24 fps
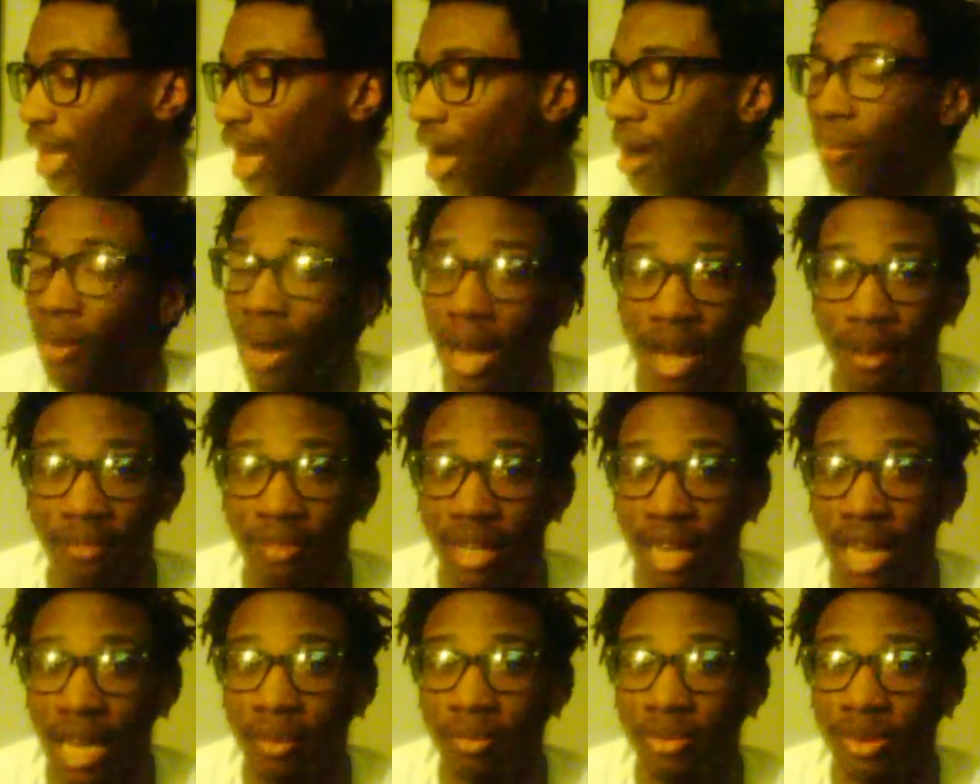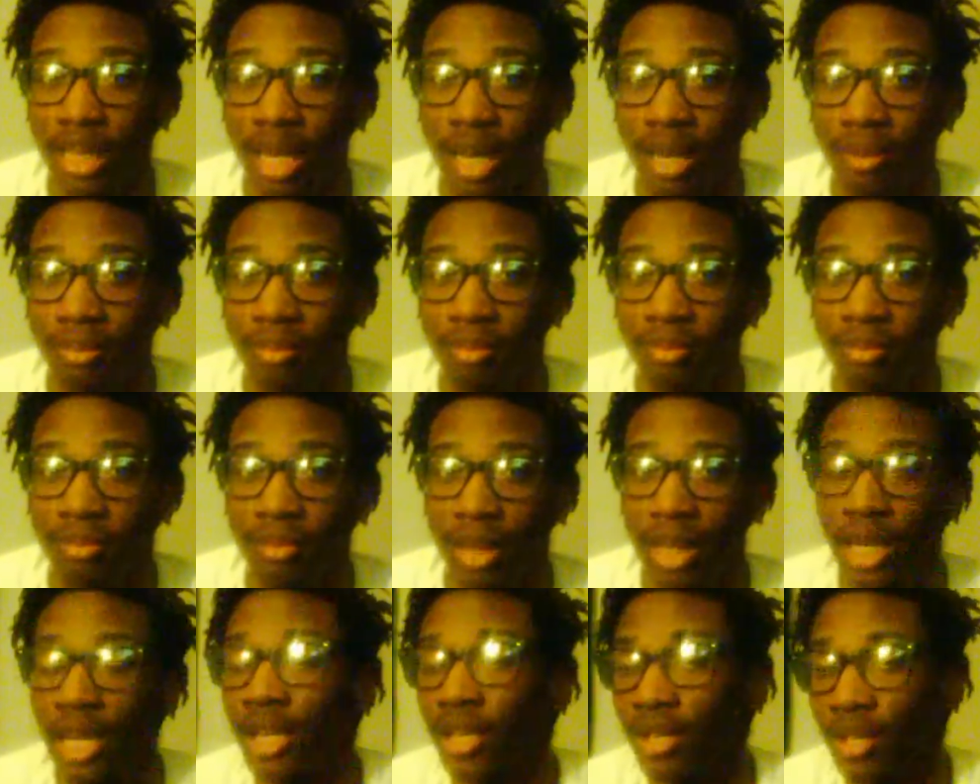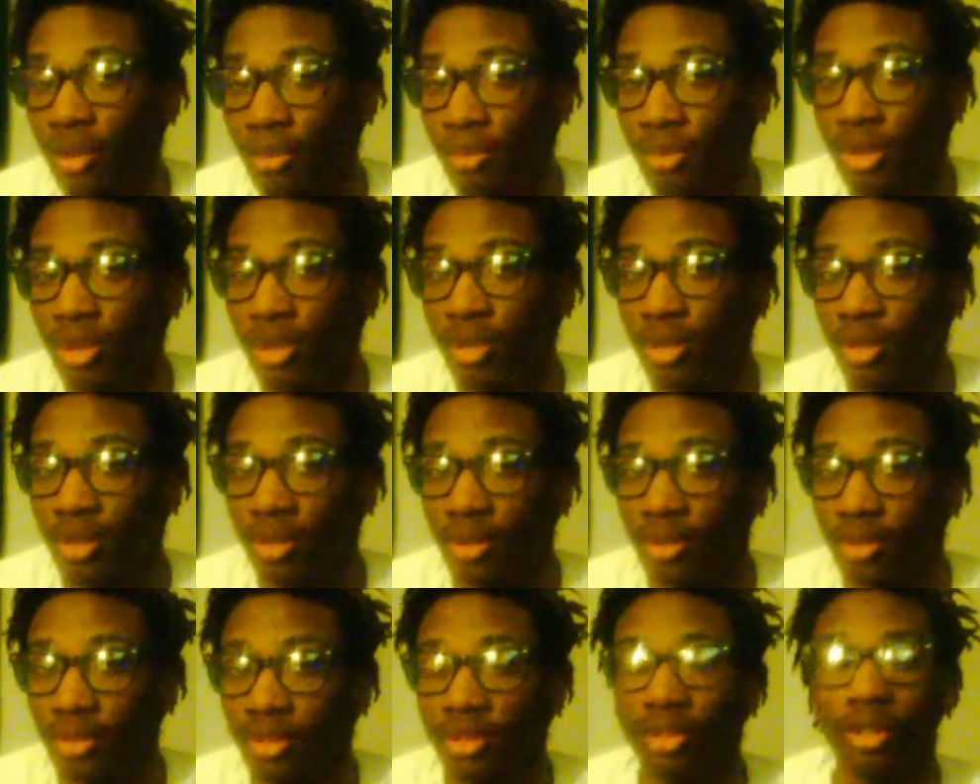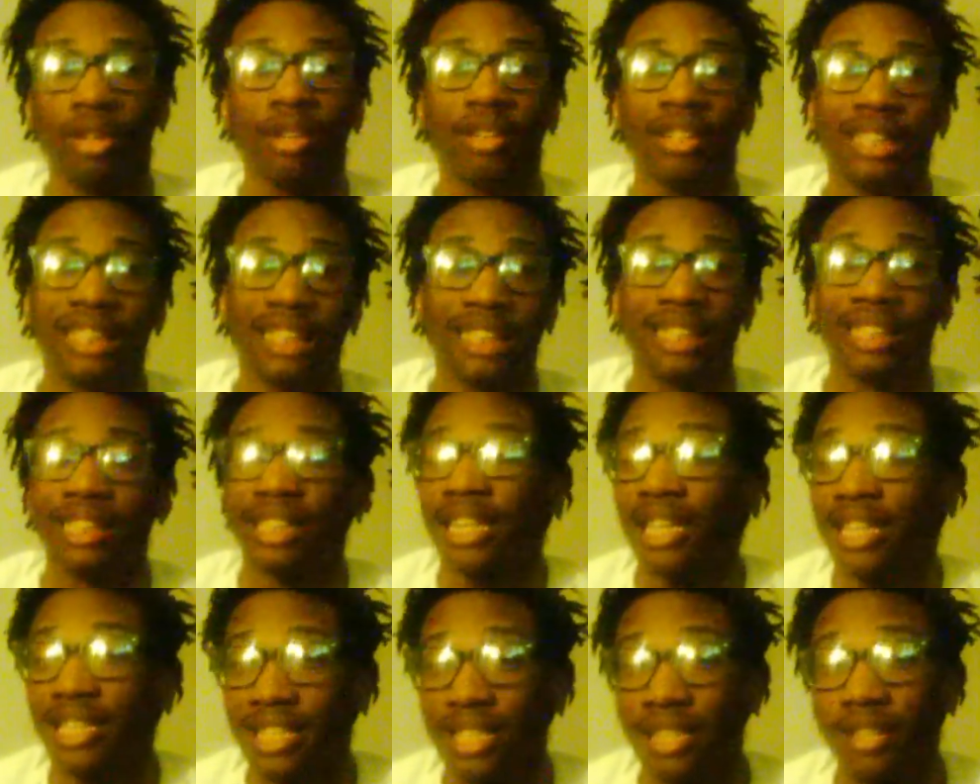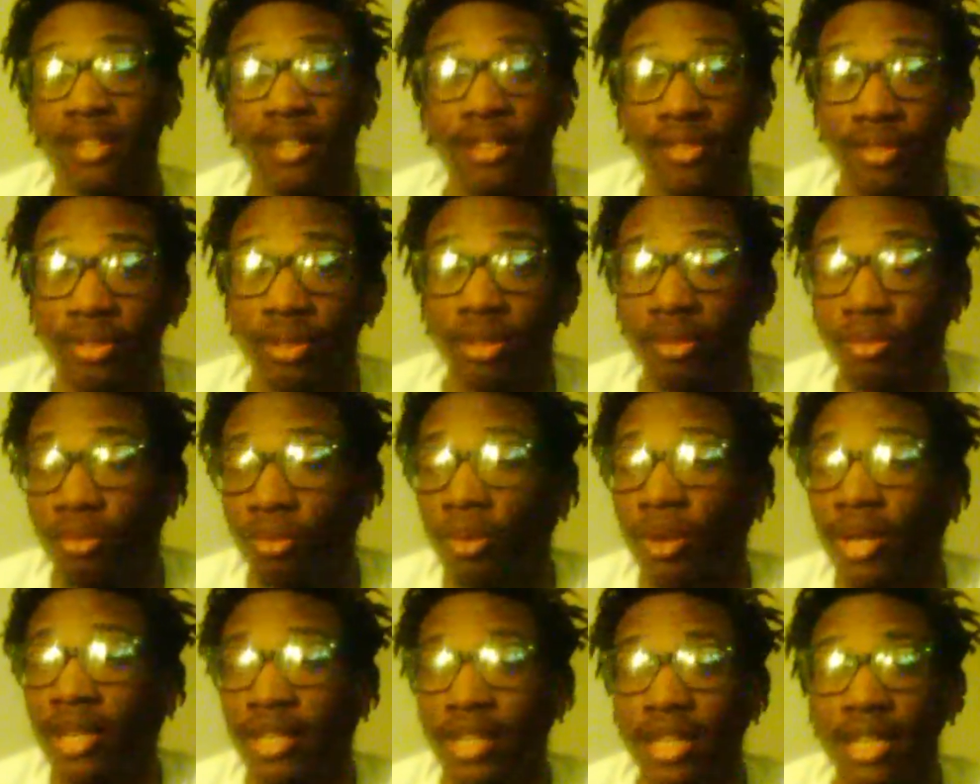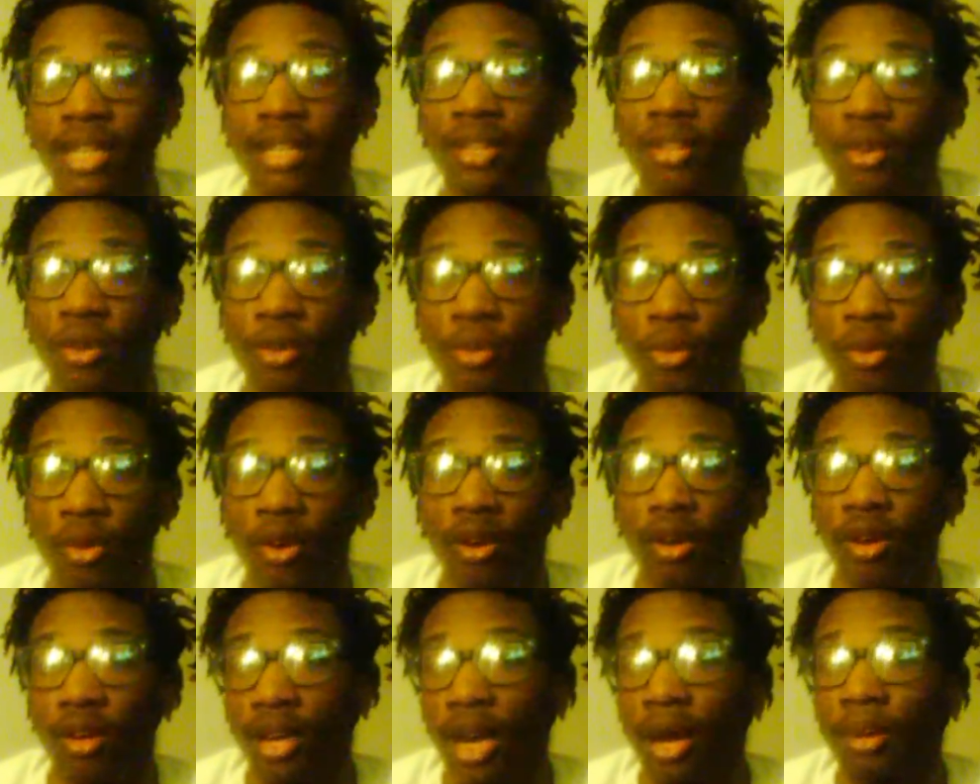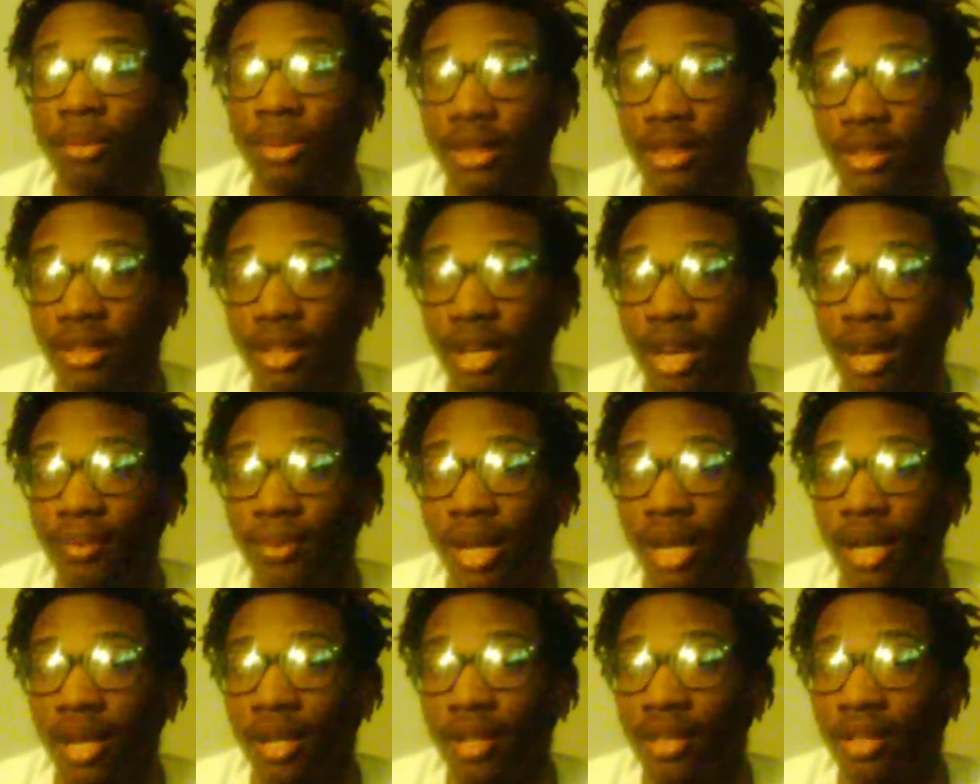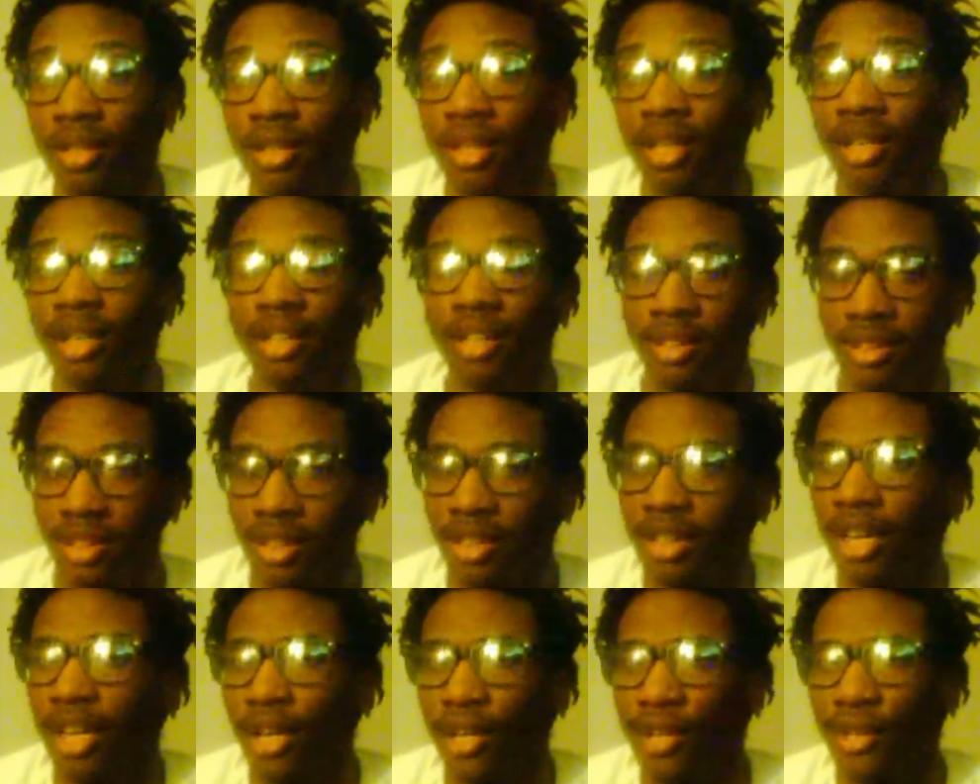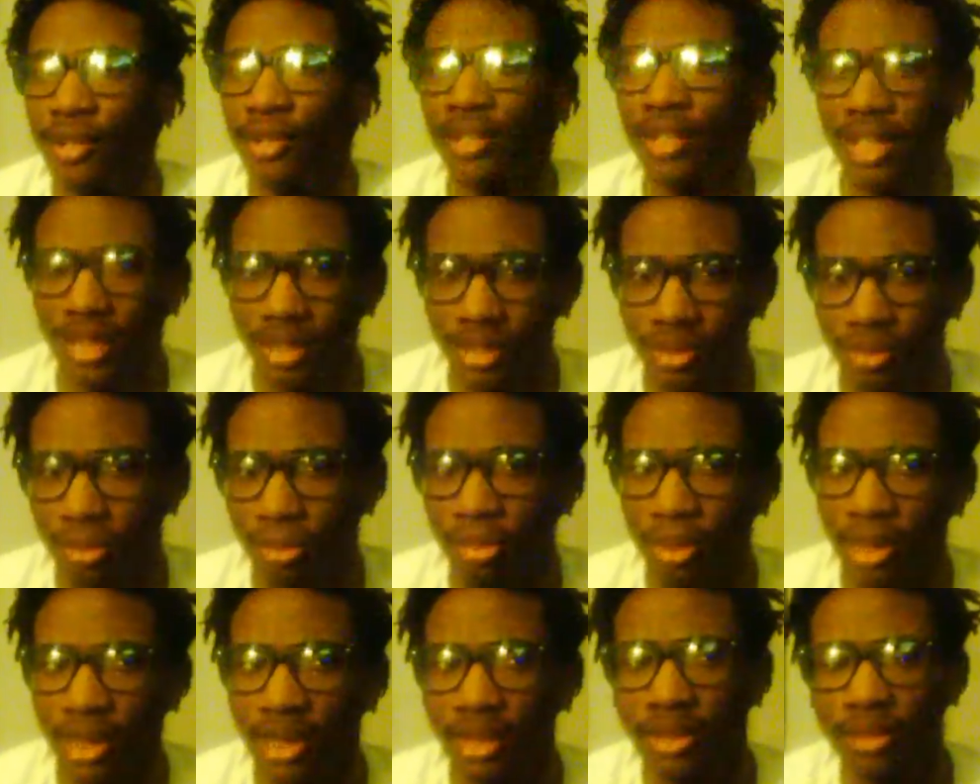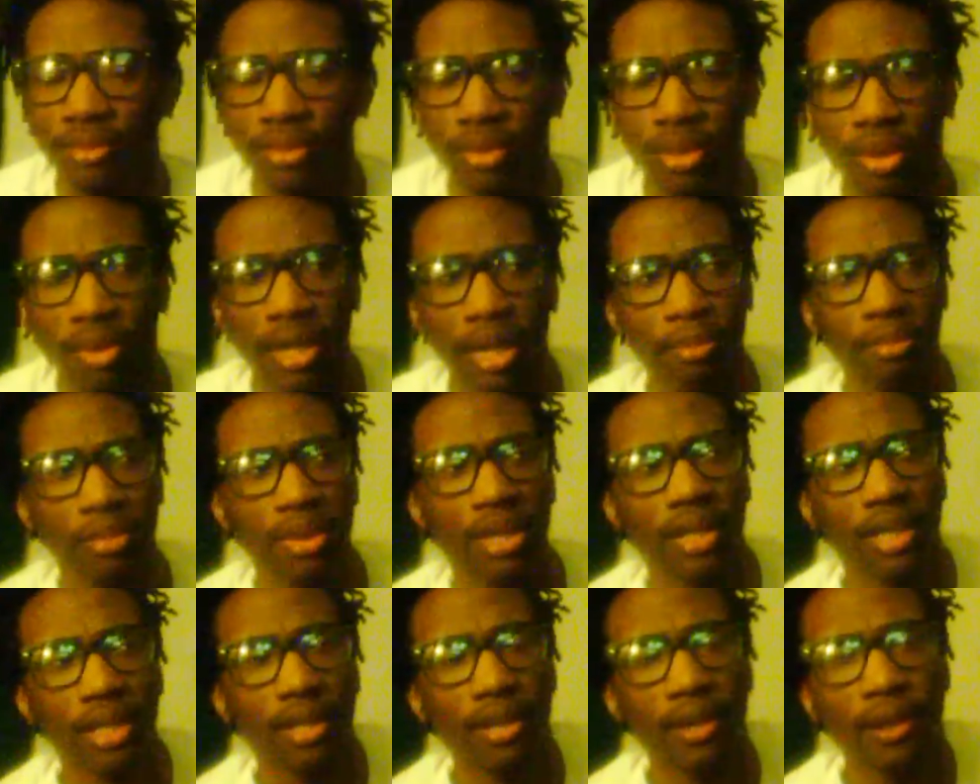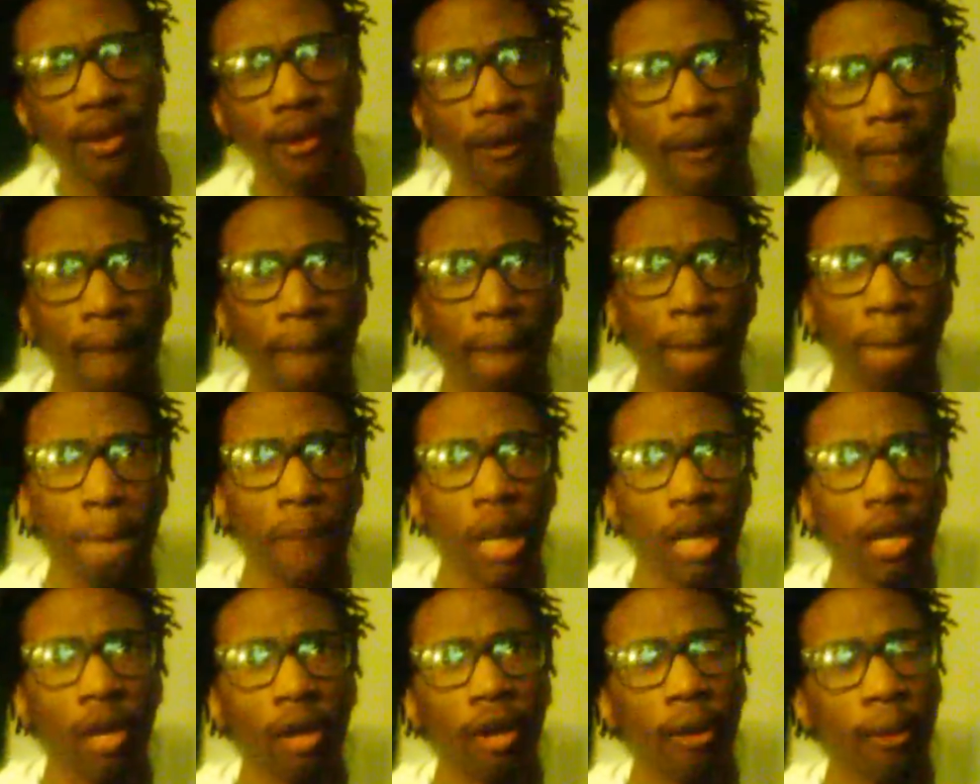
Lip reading: I will have a laptop and a computer. So just in case, even if one did go wrong, I would still have the other until the other gets replaced, if you know what I mean. But